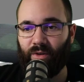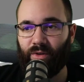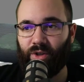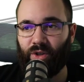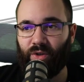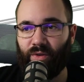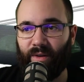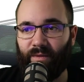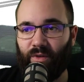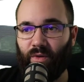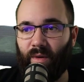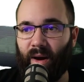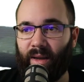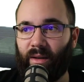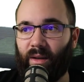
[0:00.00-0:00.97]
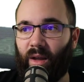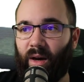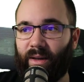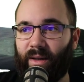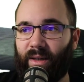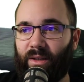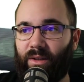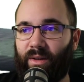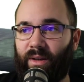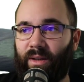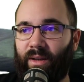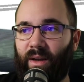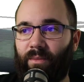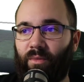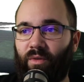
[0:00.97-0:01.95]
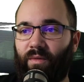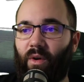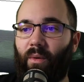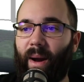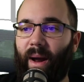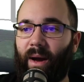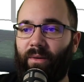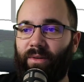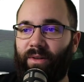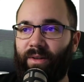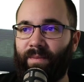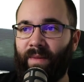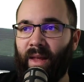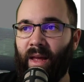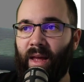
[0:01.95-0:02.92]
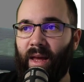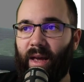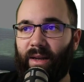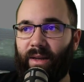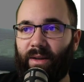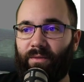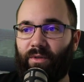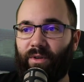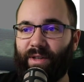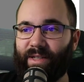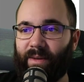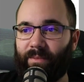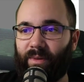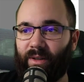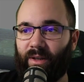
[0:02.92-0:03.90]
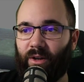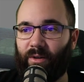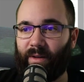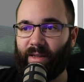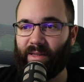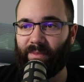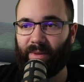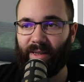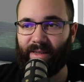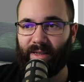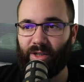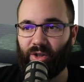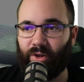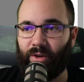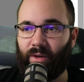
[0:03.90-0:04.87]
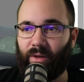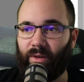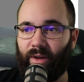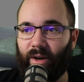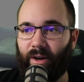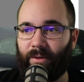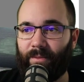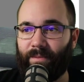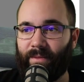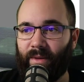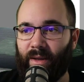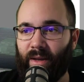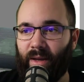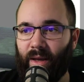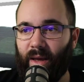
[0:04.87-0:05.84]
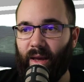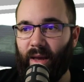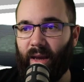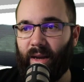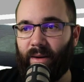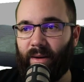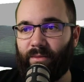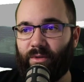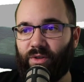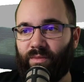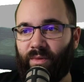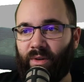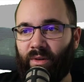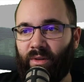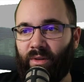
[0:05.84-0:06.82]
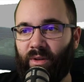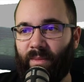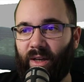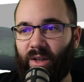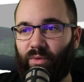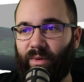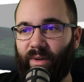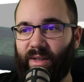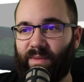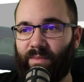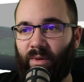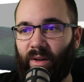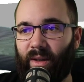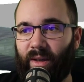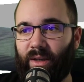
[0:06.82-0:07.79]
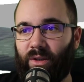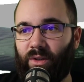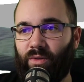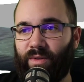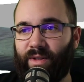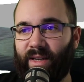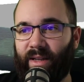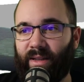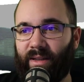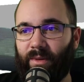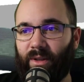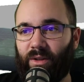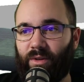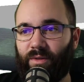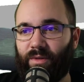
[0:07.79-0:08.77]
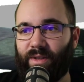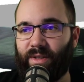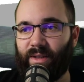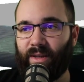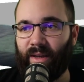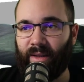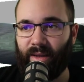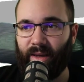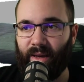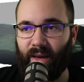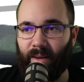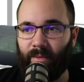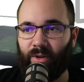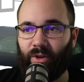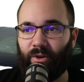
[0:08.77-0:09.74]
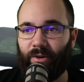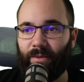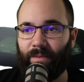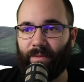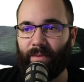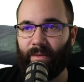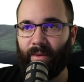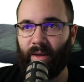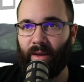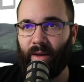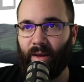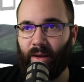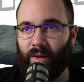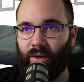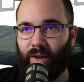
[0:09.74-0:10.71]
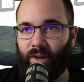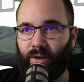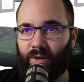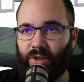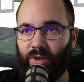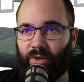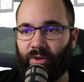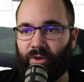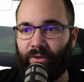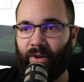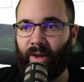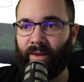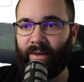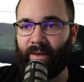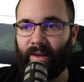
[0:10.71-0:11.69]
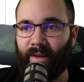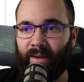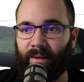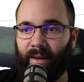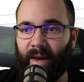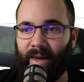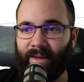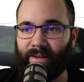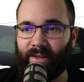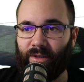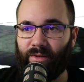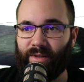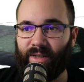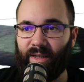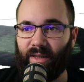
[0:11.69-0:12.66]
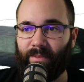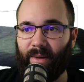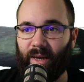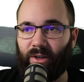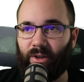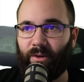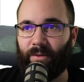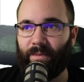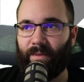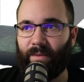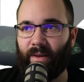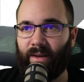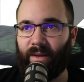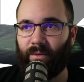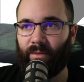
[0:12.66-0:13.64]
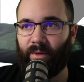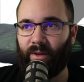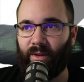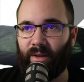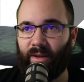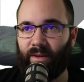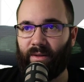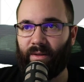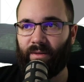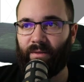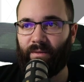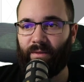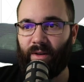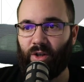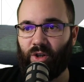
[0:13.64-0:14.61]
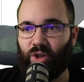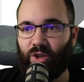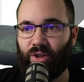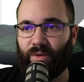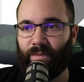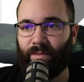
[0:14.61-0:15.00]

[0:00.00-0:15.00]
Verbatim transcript: So if you unlock it, you can kind of move around, and then for example here, let's place a circle there, and I'm just going to make it really small, like 2 centimeters in diameter. You can also turn on thin lines to see it better, and then when you hit finish